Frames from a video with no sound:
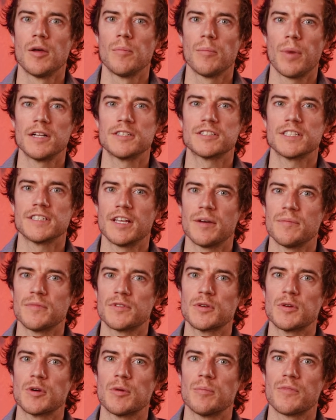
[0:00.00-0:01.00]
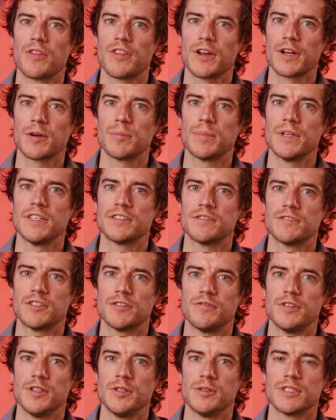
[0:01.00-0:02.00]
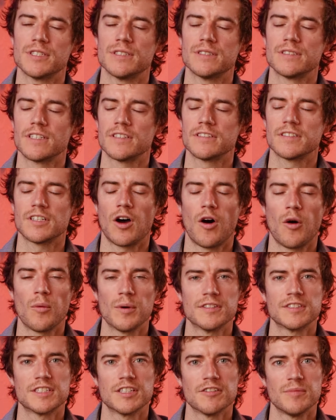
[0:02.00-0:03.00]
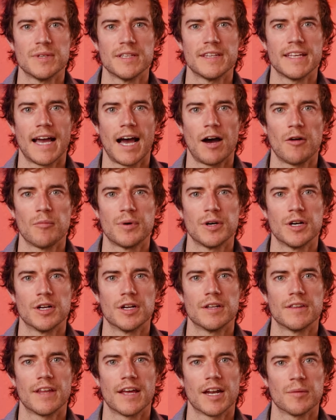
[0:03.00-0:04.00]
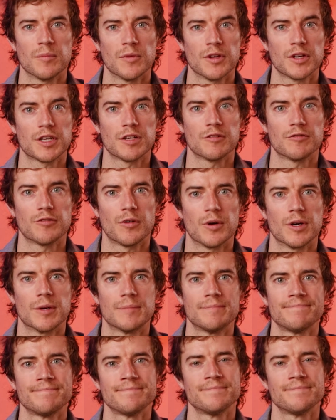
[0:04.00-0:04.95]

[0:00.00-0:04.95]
punching them through a thicker piece of diffusion doesn't always give me the output that I'm looking for.